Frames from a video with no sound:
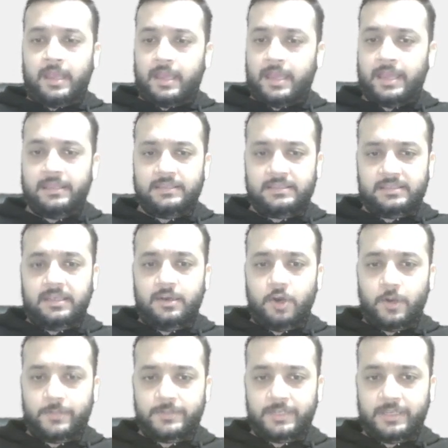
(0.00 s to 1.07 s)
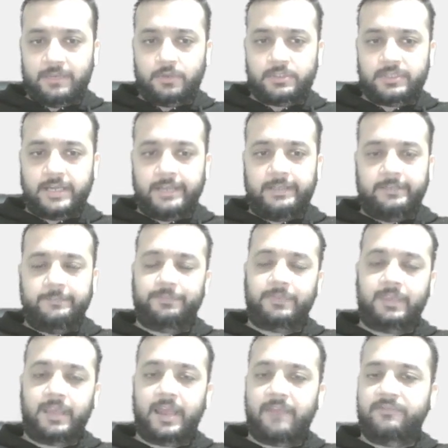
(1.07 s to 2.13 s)
Hence, option A was right.
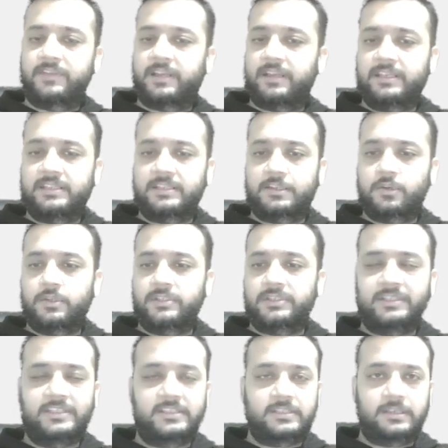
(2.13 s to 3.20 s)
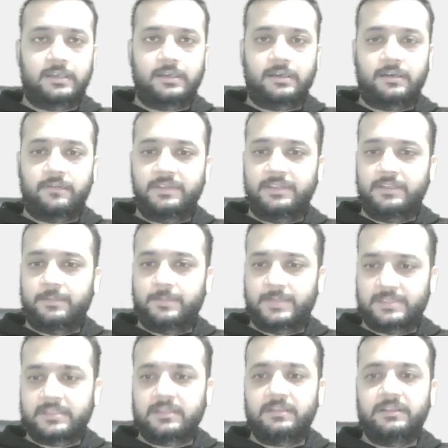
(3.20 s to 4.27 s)
After each collision with the
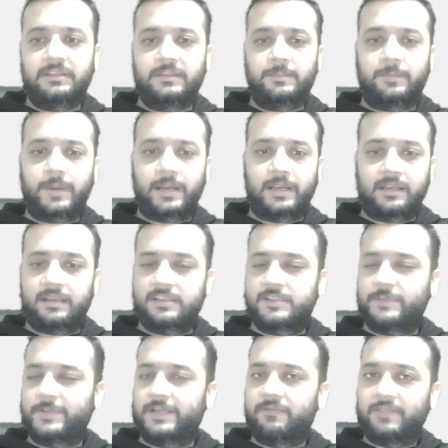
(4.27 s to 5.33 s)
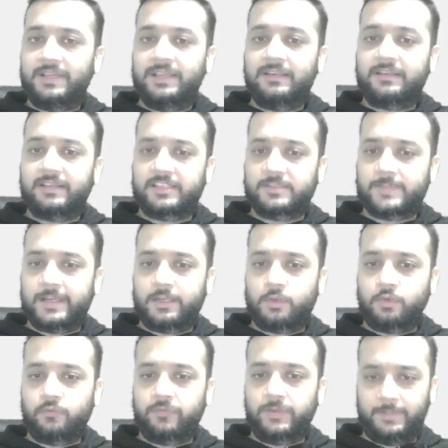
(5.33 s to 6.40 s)
piston, the particle speed will increase by
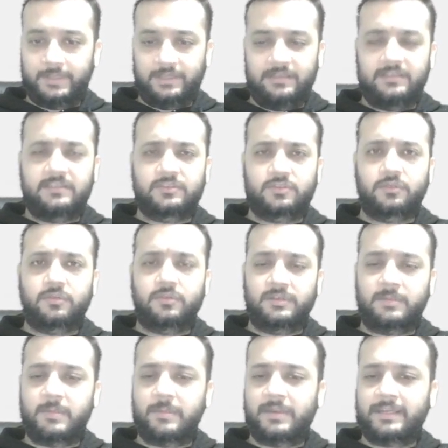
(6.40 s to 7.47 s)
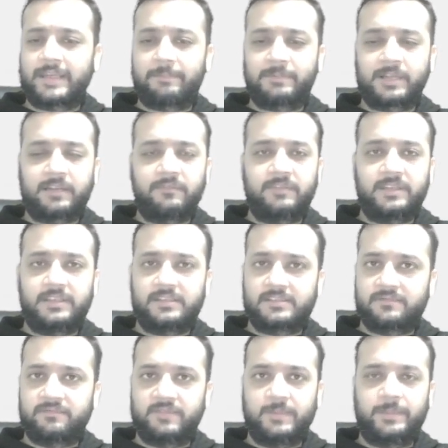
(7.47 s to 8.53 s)
2 Vp. So remember, capital V
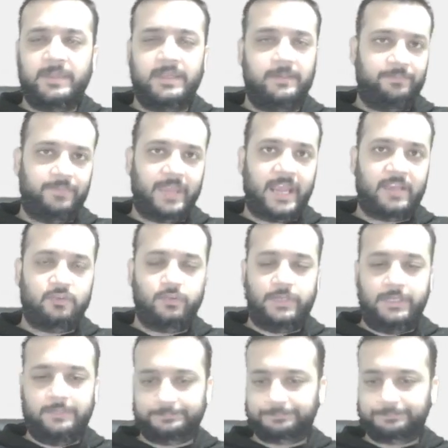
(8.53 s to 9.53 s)
is Vp actually.